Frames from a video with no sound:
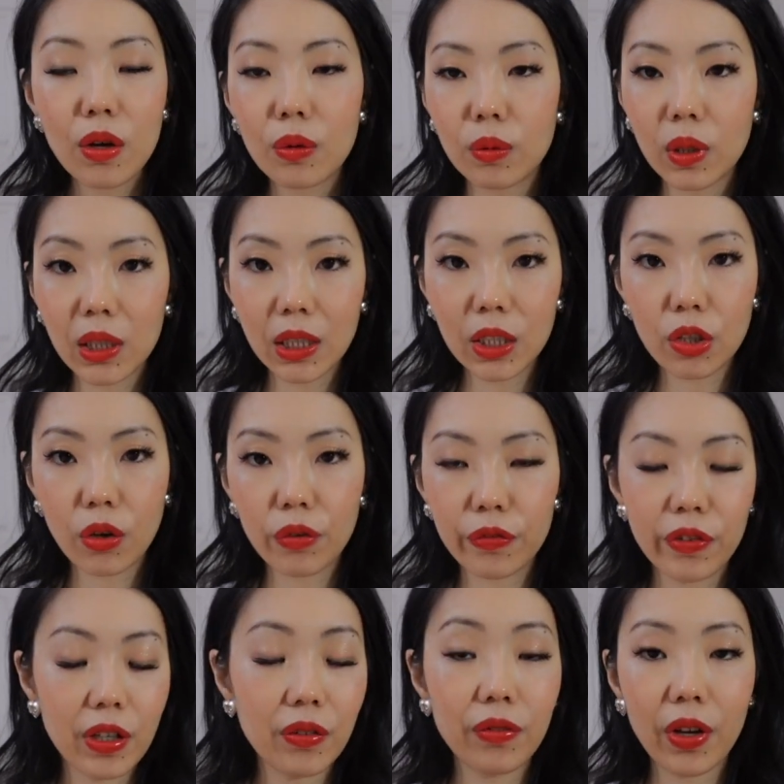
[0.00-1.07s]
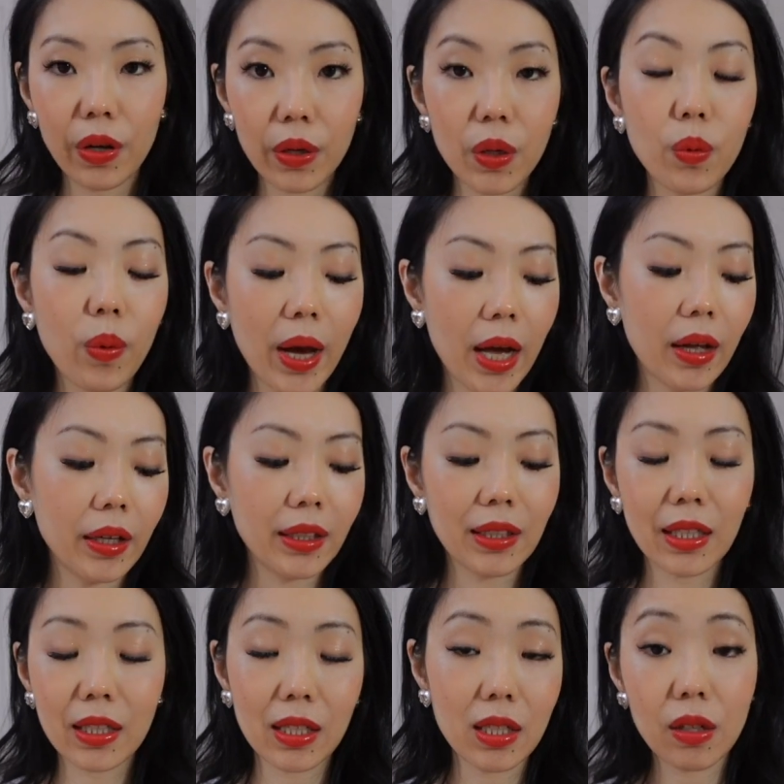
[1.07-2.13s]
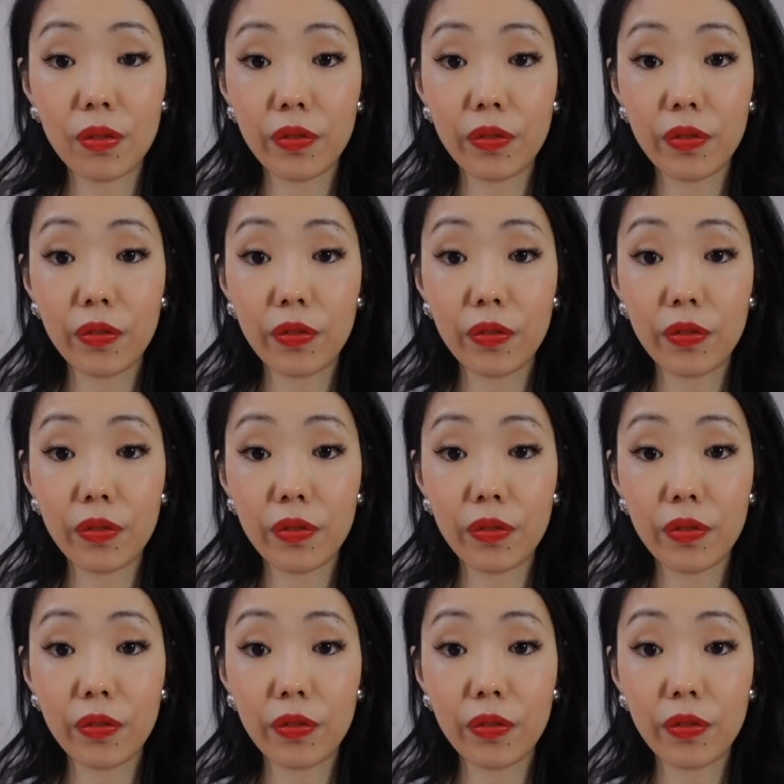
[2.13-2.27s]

really don't fit very well and it doesn't